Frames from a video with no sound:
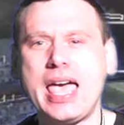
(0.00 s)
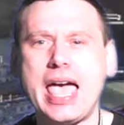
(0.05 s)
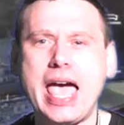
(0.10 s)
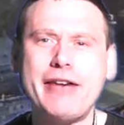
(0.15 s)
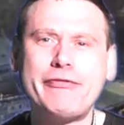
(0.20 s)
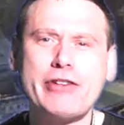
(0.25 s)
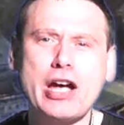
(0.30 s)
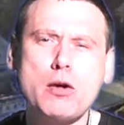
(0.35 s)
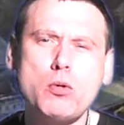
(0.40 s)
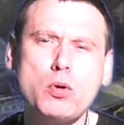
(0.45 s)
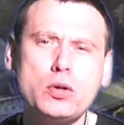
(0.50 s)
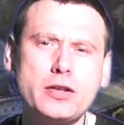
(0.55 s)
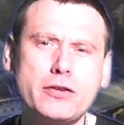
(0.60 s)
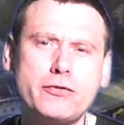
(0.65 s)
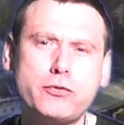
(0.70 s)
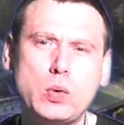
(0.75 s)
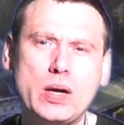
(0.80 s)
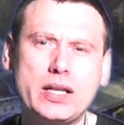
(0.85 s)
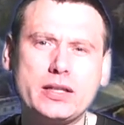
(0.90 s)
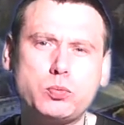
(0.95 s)
If I would
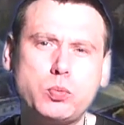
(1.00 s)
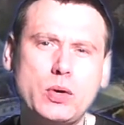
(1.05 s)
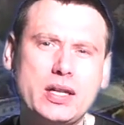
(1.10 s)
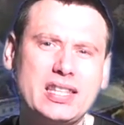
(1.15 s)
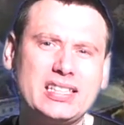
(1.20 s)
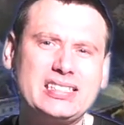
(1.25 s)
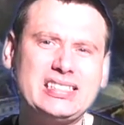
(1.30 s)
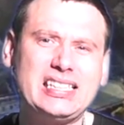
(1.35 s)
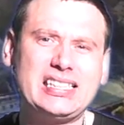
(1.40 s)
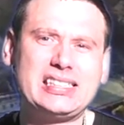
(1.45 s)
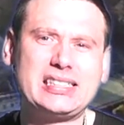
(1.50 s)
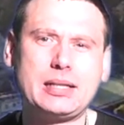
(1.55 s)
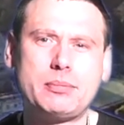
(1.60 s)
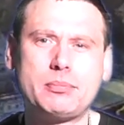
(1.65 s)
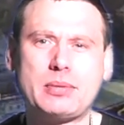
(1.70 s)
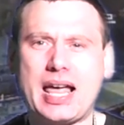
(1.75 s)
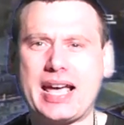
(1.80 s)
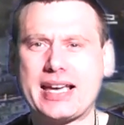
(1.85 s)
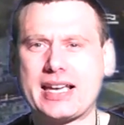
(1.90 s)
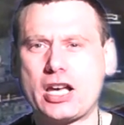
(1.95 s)
have went with a system
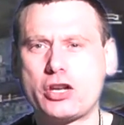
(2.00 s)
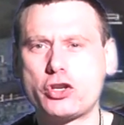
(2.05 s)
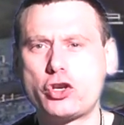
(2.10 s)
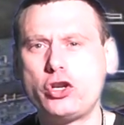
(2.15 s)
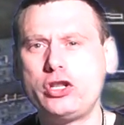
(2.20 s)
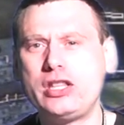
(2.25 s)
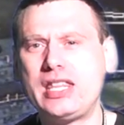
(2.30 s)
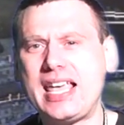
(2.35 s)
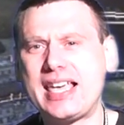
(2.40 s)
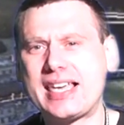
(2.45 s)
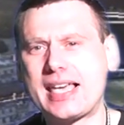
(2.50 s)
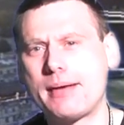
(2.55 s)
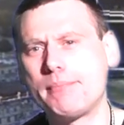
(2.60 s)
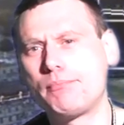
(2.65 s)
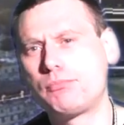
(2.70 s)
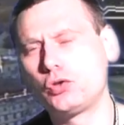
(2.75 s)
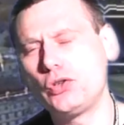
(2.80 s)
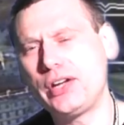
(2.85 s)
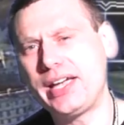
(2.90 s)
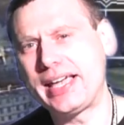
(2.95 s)
like Unique
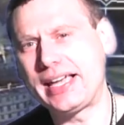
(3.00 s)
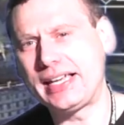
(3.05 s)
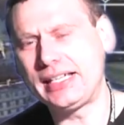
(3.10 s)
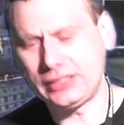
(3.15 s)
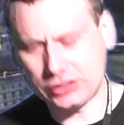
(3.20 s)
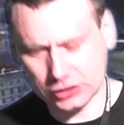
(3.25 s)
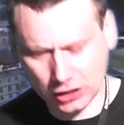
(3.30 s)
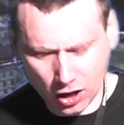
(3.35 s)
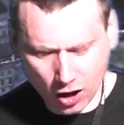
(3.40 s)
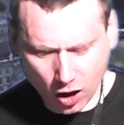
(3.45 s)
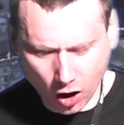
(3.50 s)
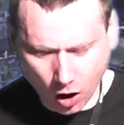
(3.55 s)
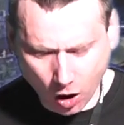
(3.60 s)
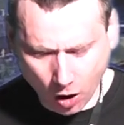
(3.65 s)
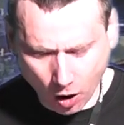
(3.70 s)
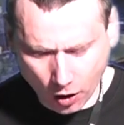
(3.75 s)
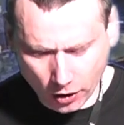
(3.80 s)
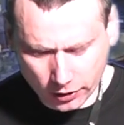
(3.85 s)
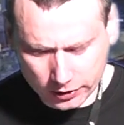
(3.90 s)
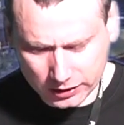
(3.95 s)
Breeze
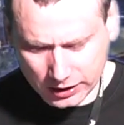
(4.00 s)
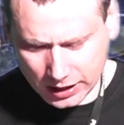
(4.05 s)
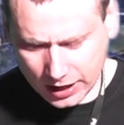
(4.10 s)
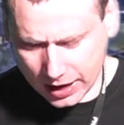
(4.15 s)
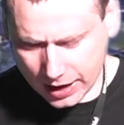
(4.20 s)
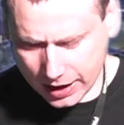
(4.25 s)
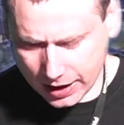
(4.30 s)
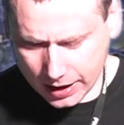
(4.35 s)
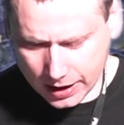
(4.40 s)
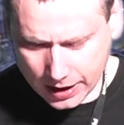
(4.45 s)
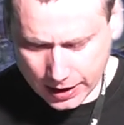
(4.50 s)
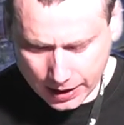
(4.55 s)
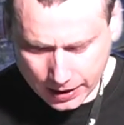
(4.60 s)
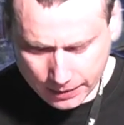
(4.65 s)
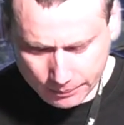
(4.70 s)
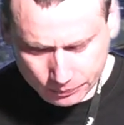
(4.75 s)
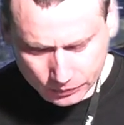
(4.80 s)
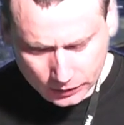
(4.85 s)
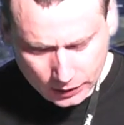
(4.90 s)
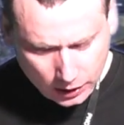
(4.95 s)
or the